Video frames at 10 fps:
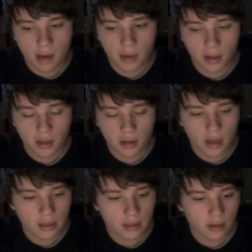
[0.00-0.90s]
I'm not gonna
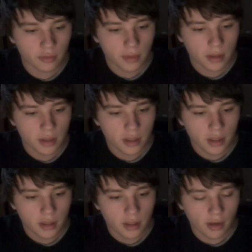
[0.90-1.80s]
lie to you.
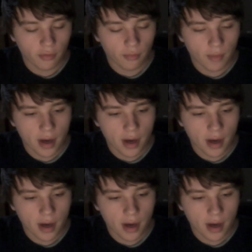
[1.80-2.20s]
If